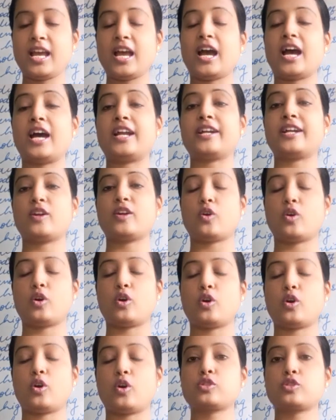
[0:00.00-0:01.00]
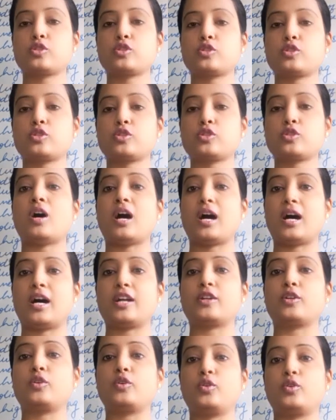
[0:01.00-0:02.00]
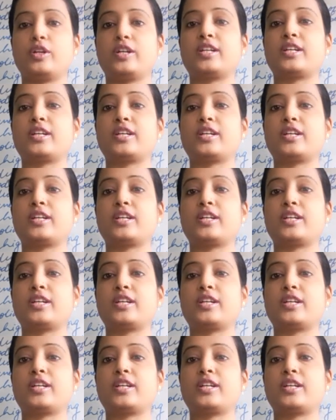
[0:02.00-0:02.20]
and also are good